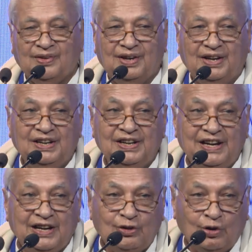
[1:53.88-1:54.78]

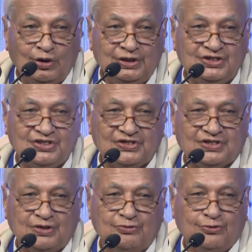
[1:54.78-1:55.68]
Indian knowledge
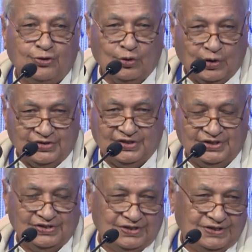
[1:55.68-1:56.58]
system
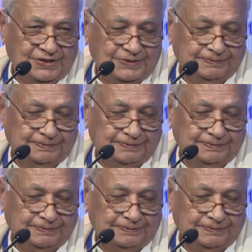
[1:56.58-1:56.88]
focuses,